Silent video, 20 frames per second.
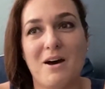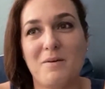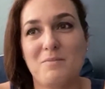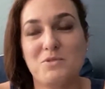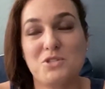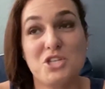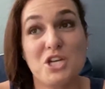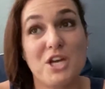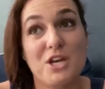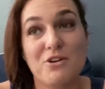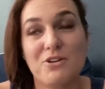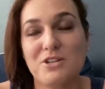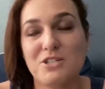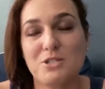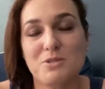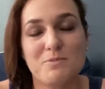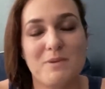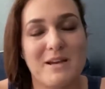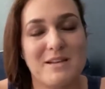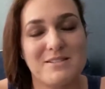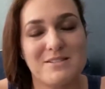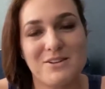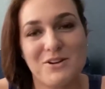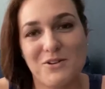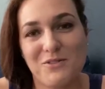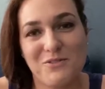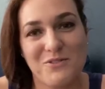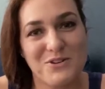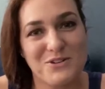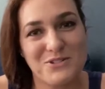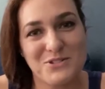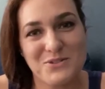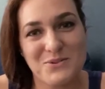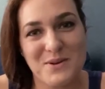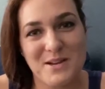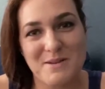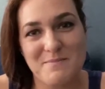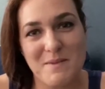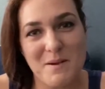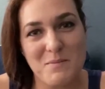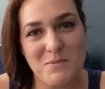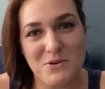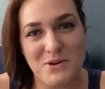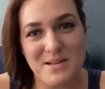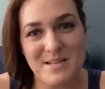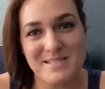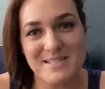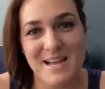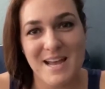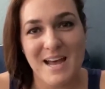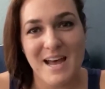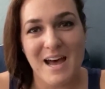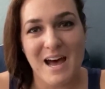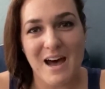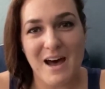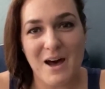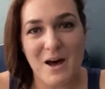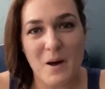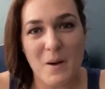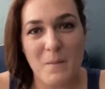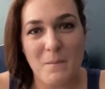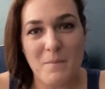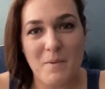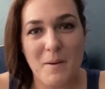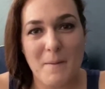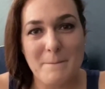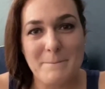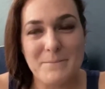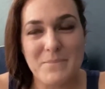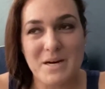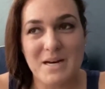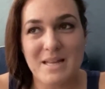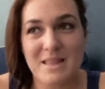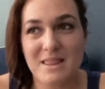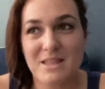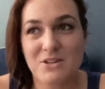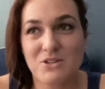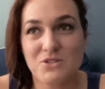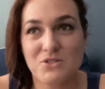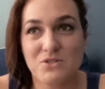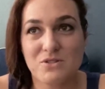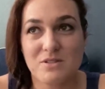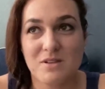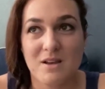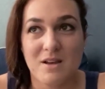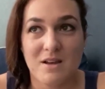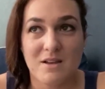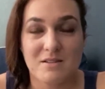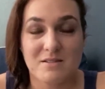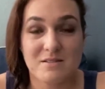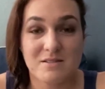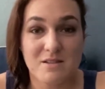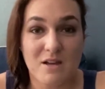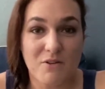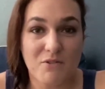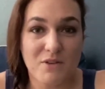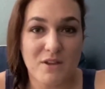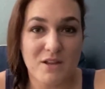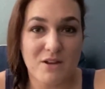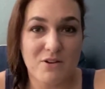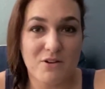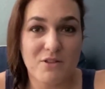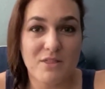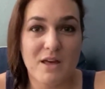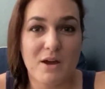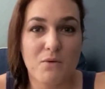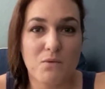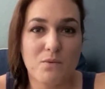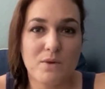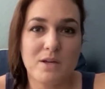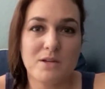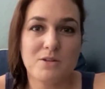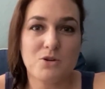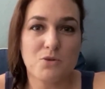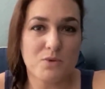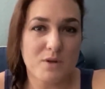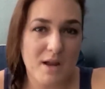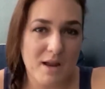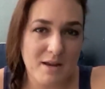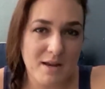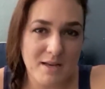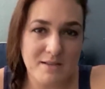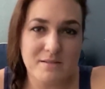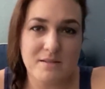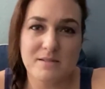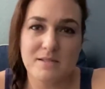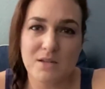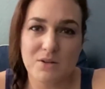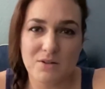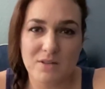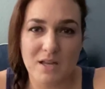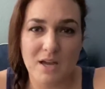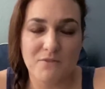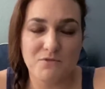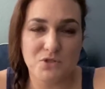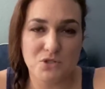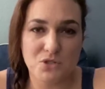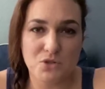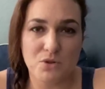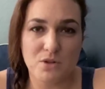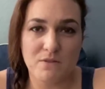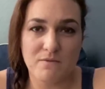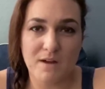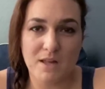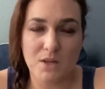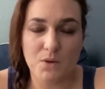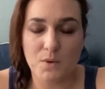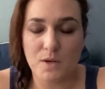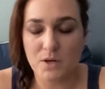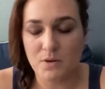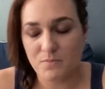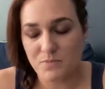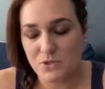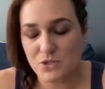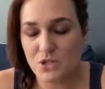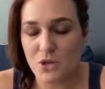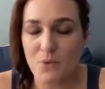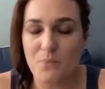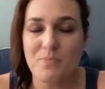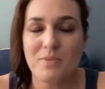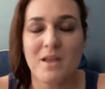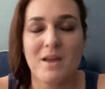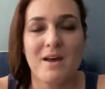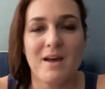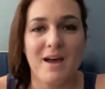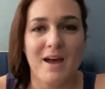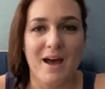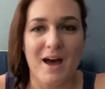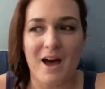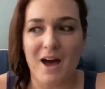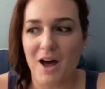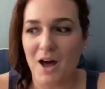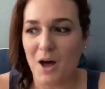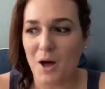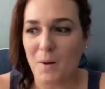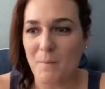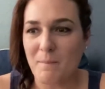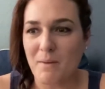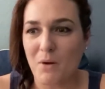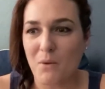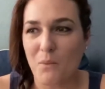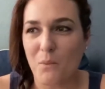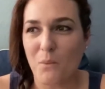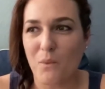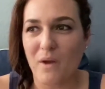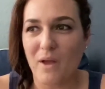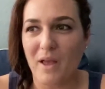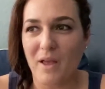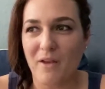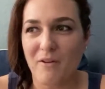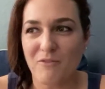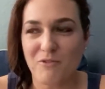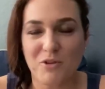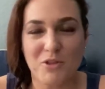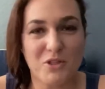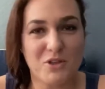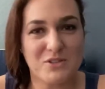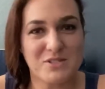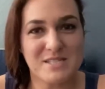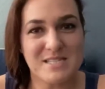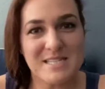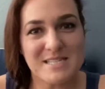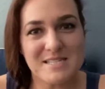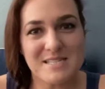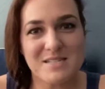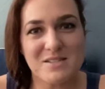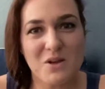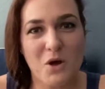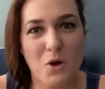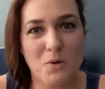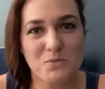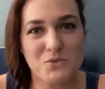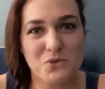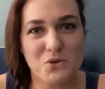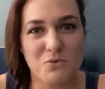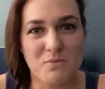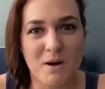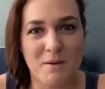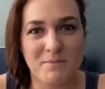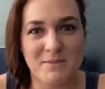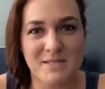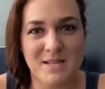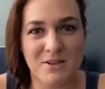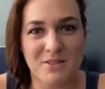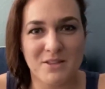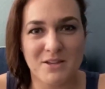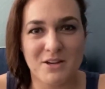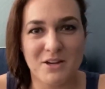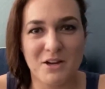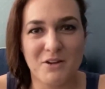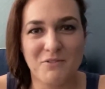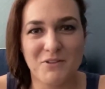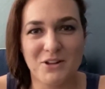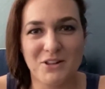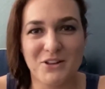cherish as her 1st grade memories, but there's stuff here that we don't necessarily have to show the evaluator. So for the seasoned homeschool mamas out there, if you're